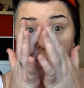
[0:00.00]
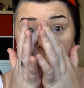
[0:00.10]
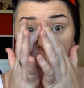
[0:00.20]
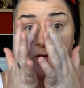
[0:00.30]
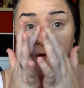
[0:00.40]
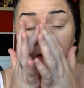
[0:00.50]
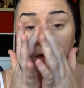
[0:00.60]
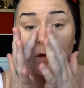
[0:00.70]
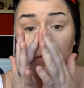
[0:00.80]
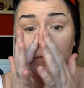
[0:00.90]
Especially
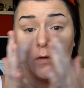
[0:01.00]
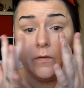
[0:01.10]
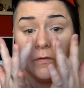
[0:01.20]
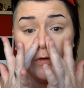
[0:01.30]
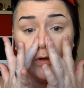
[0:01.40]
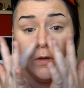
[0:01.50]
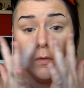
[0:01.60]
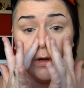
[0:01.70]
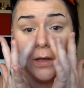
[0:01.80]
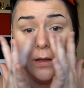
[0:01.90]
the nose contour, you
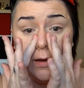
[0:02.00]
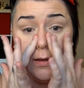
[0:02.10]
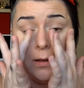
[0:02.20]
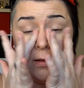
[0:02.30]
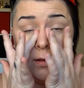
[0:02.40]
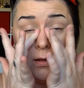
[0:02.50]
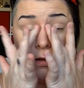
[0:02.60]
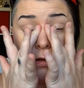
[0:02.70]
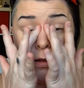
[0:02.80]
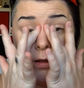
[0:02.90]
want to kind of
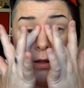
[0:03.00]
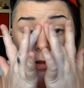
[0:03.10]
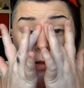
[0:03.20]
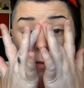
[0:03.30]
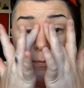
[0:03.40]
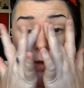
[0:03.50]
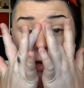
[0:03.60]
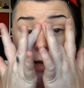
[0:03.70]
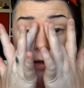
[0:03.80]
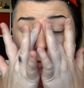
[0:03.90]

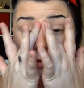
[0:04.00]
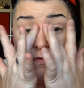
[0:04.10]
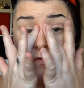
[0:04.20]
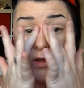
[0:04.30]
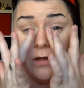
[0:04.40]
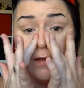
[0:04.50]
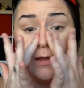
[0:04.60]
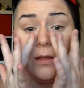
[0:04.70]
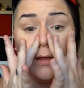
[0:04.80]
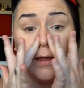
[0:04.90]
pat it out with your
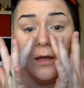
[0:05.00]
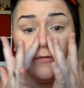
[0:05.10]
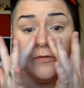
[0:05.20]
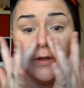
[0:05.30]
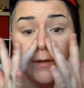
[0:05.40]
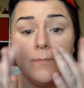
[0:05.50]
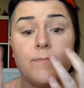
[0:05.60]
finger after.